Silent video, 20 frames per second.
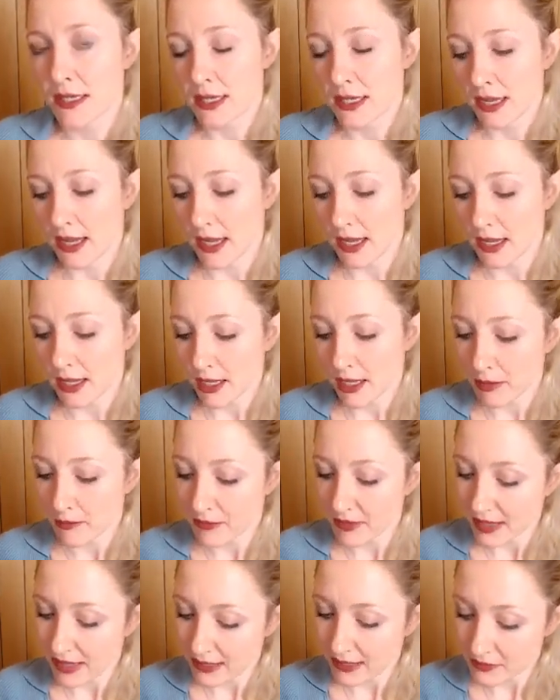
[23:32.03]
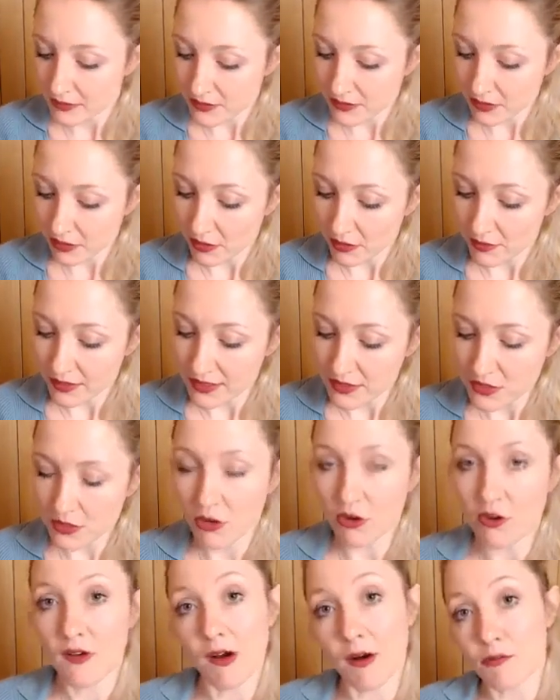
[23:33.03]
And so it's
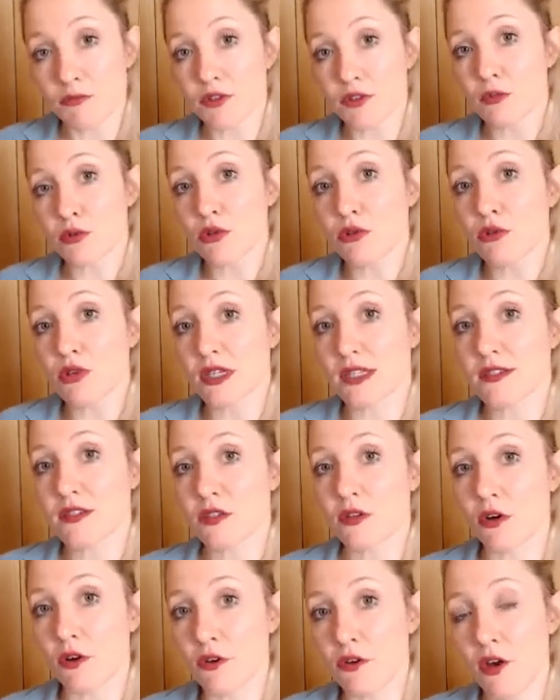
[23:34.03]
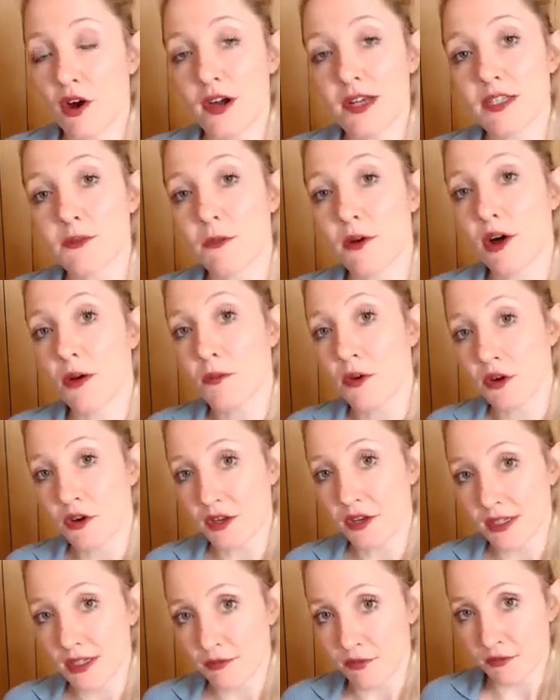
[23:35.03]
not comfortable. It's not nice, but I'm not going to
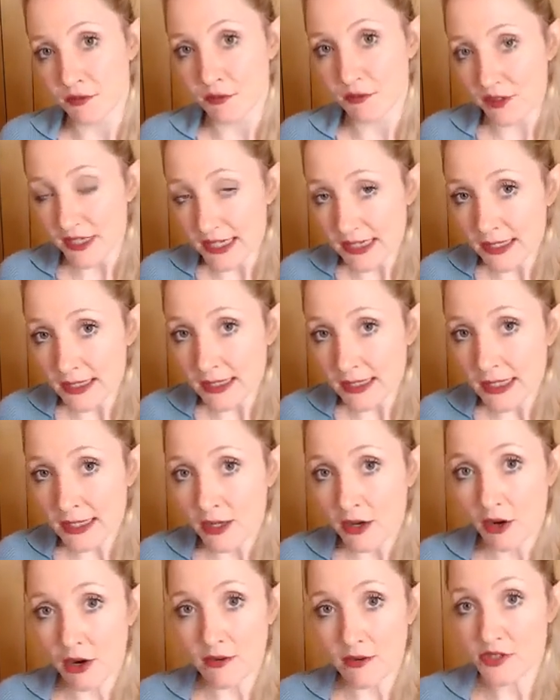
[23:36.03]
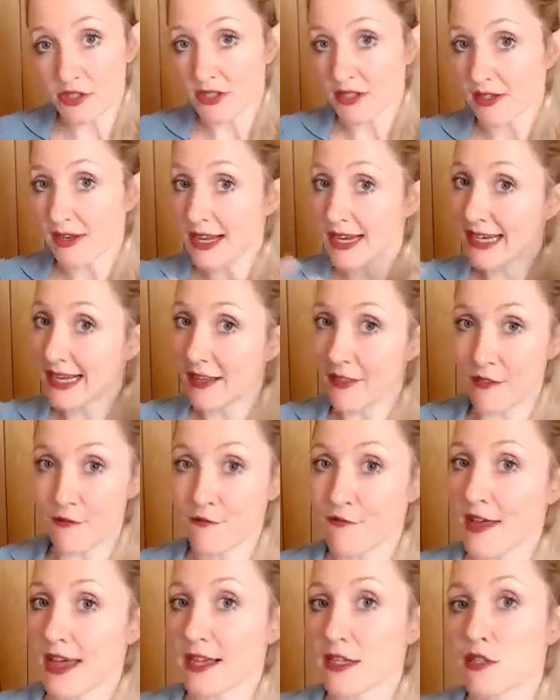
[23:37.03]
live in fear. I've just laid out the
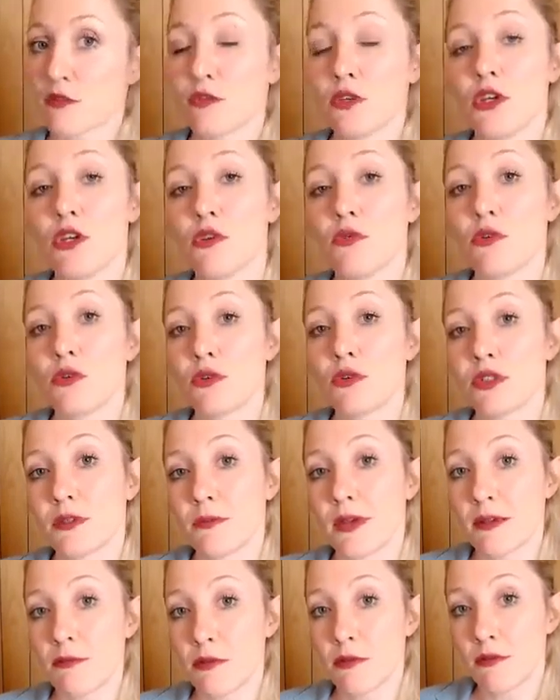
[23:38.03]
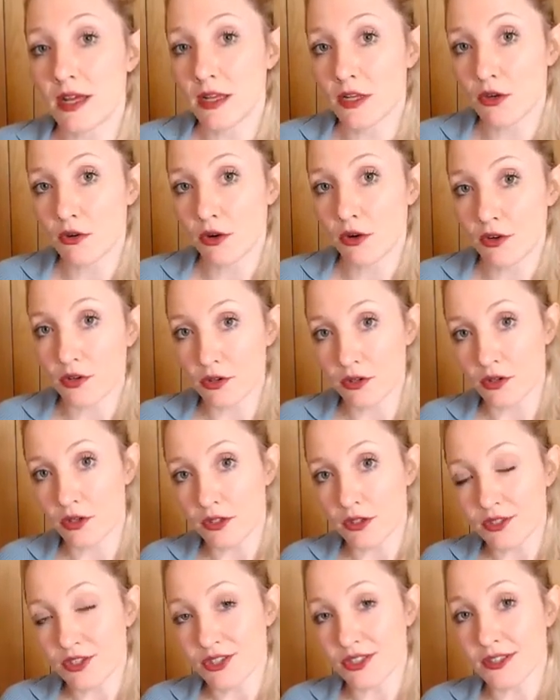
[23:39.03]
facts for you all to maybe make your own
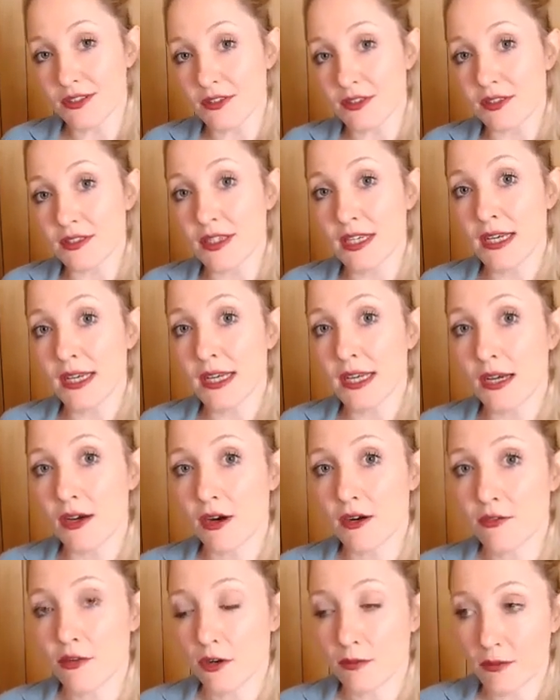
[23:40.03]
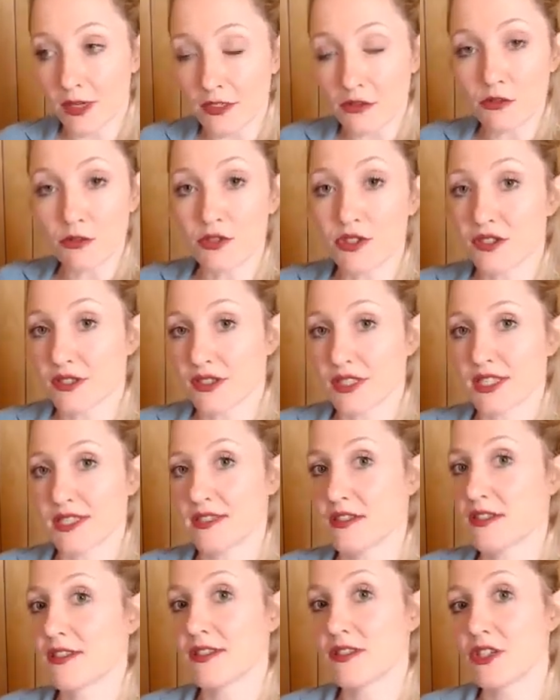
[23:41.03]
conclusions. I've got my gorgeous
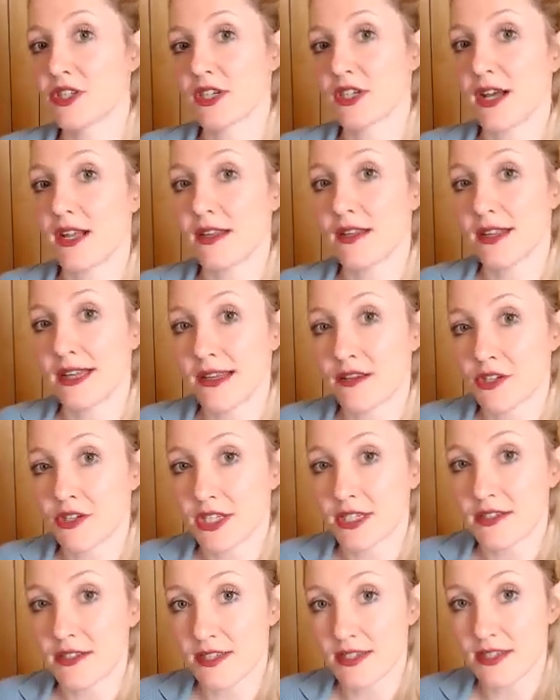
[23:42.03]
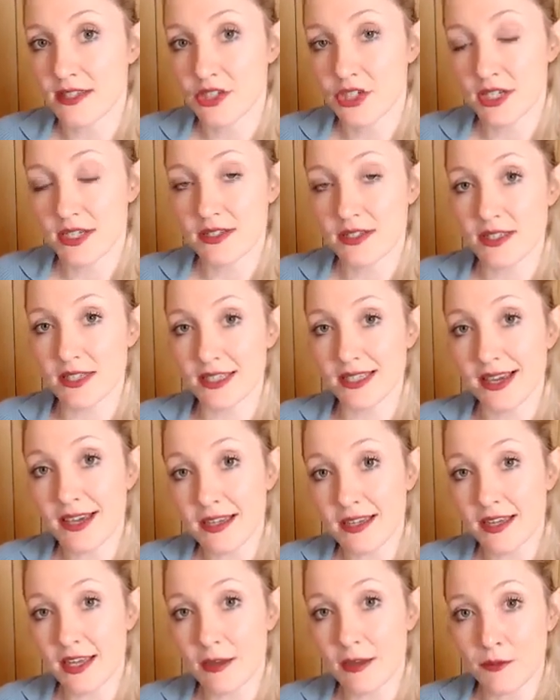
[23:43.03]
assistant Charlotte now. She is the
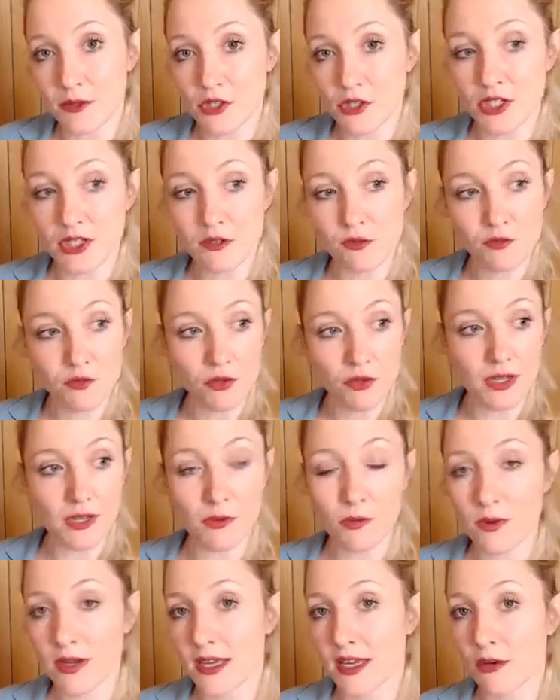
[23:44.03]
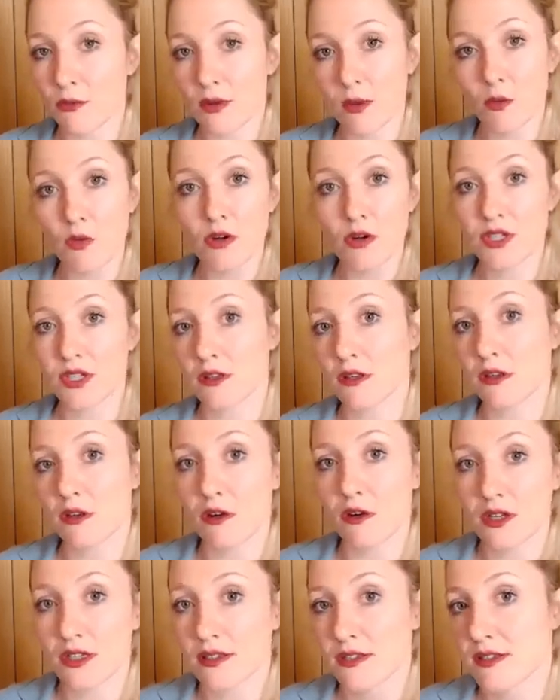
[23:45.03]
gatekeeper. She's fully aware. We're watching the
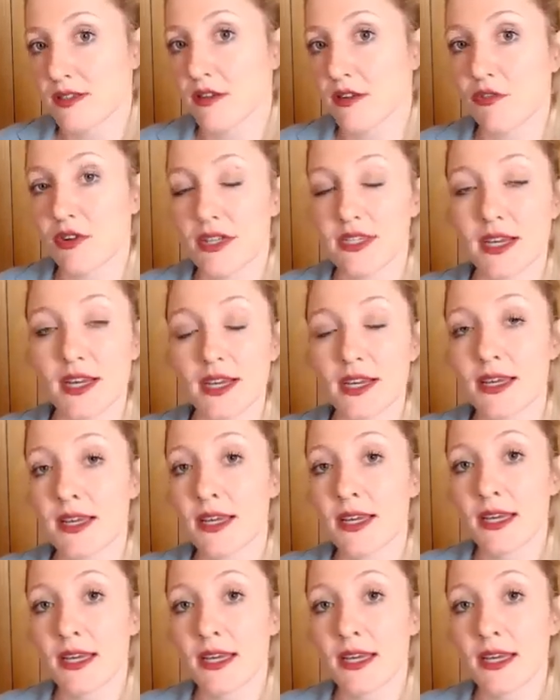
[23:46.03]
logins every day.